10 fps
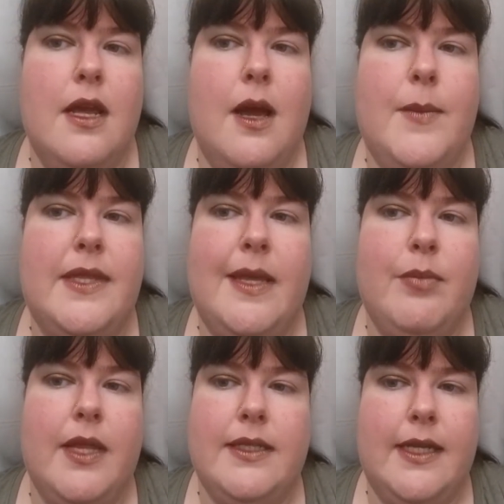I mean, they
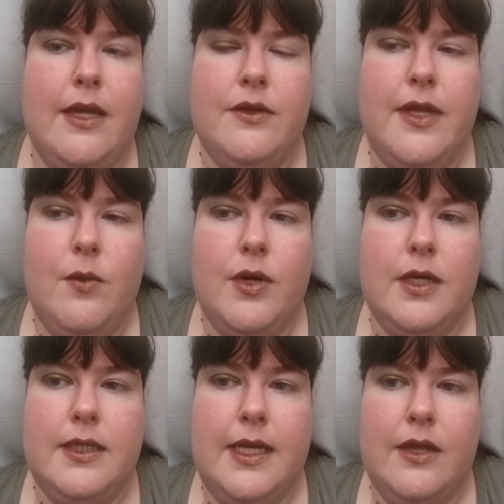blend together, they
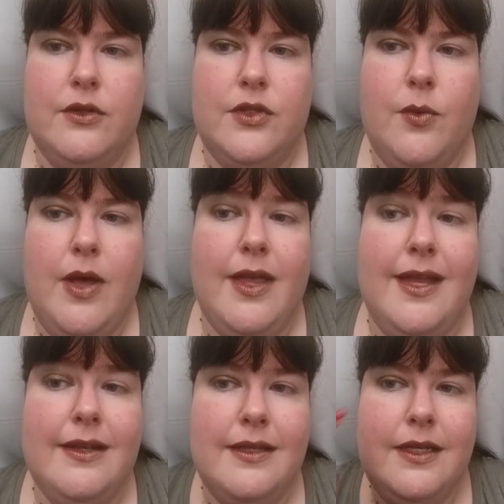work together so well.
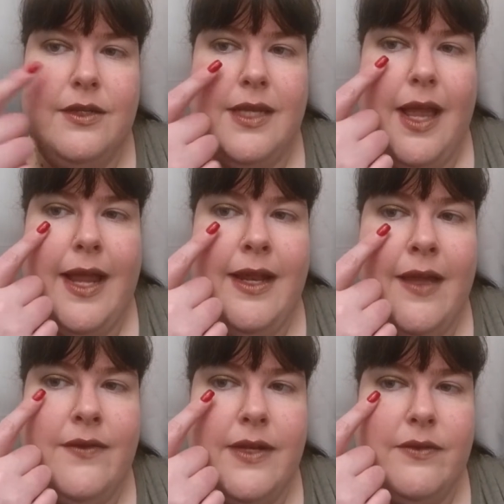And you see, I
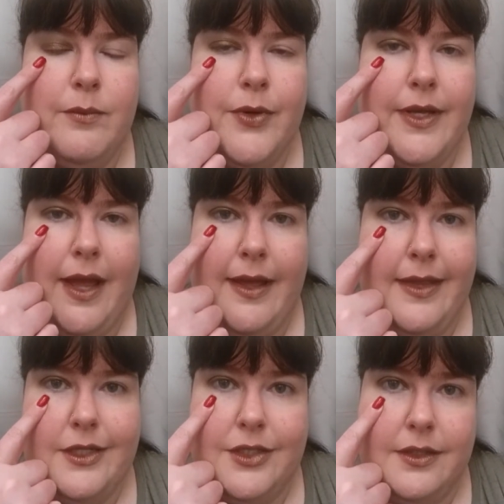haven't even put
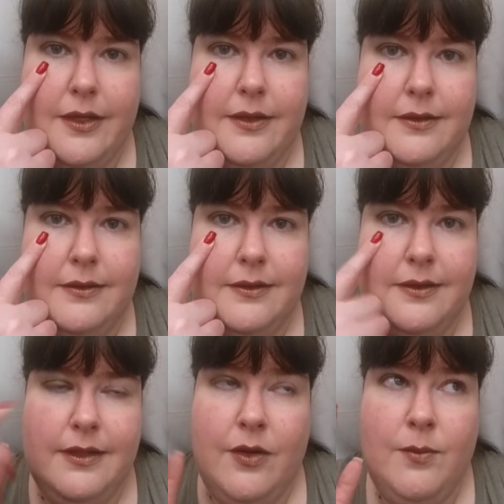eyelashes on.
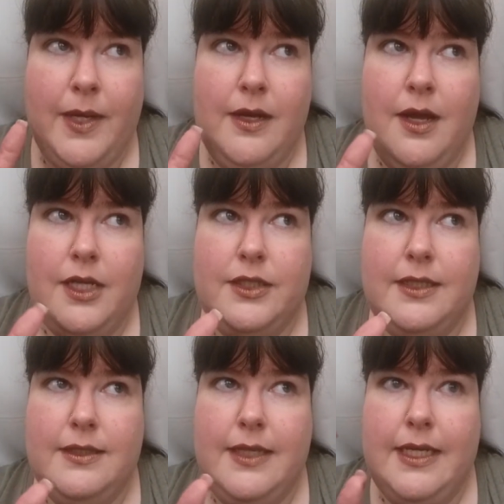Oh my gosh,
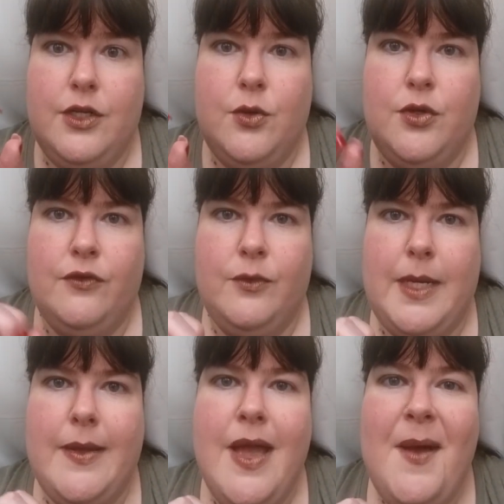that's like a no-no for
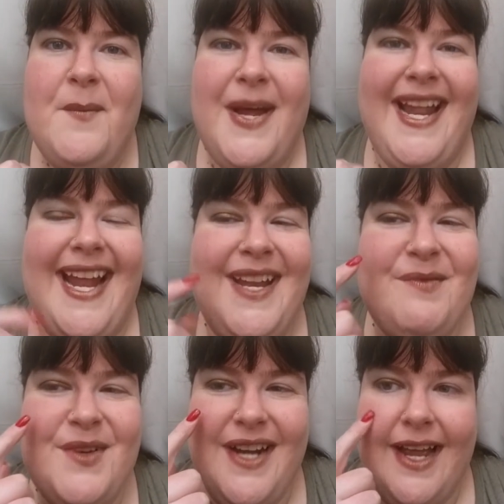me. But I
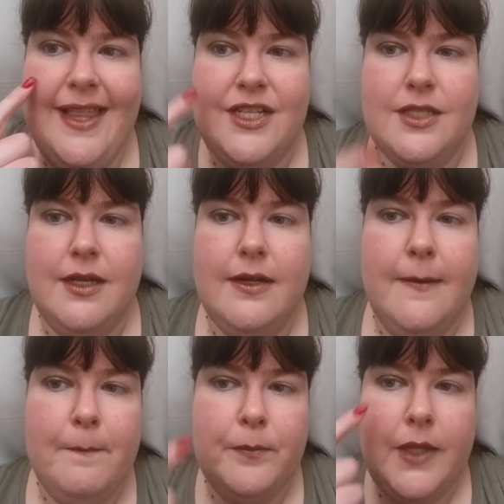didn't put eyelashes on,
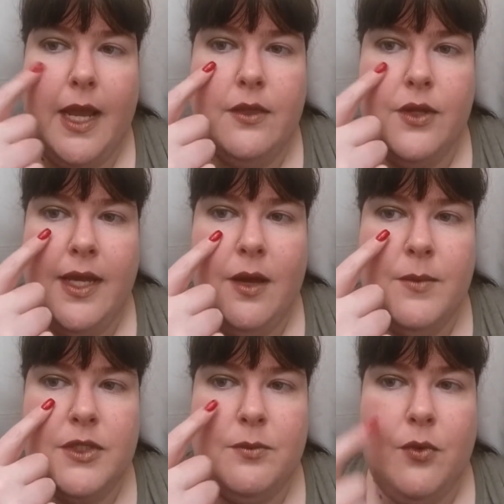and look how
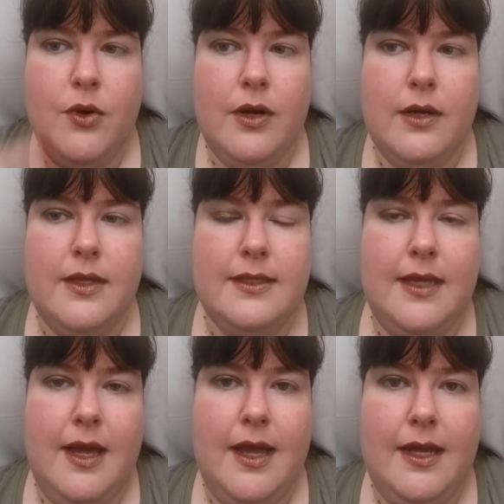much more this
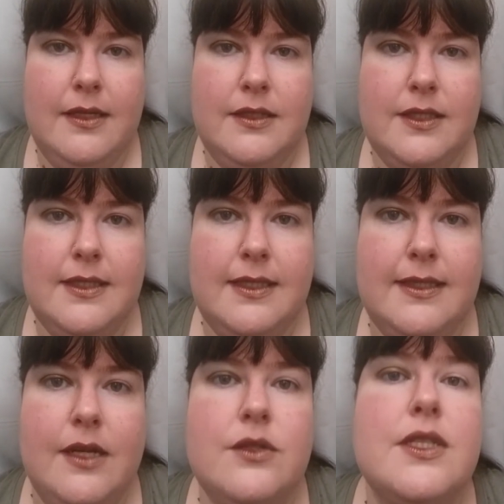eye just
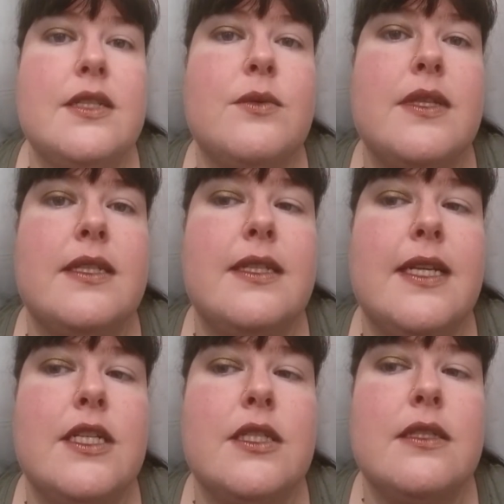sticks out just with the
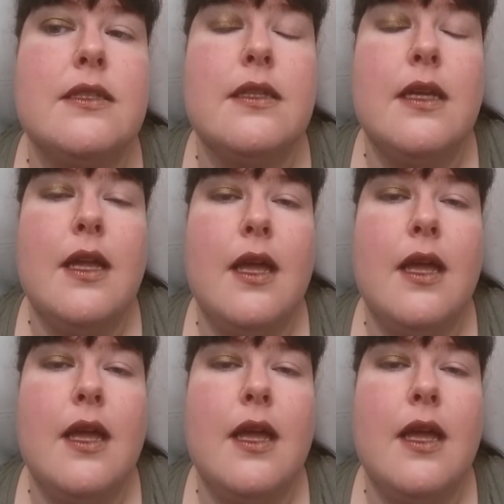Tenacious.